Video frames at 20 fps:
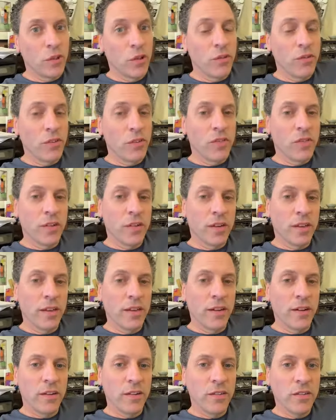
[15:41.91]
close to 30
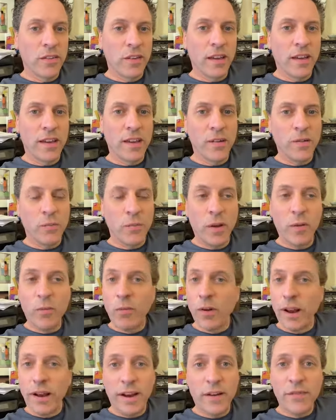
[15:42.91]
years, and we
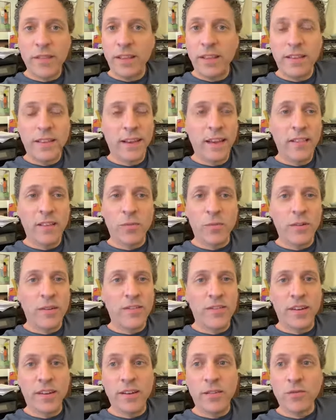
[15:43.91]
write everything together. We
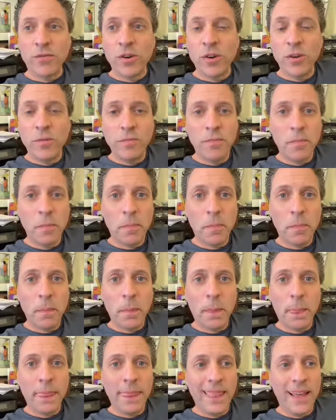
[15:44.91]
sit in a room,
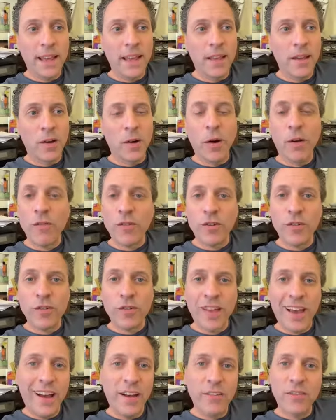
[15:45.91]
go over to
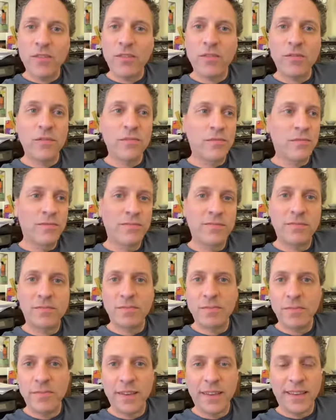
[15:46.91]
his house,
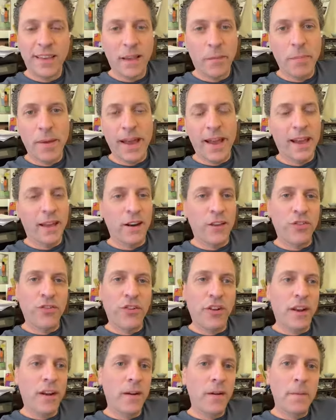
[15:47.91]
kick back on a
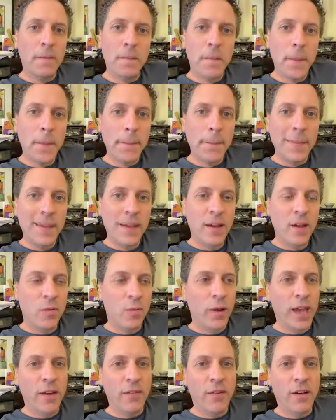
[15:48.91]
chair.
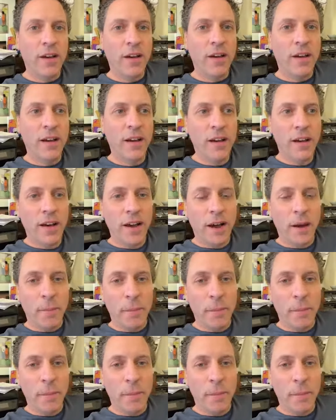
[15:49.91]
We have a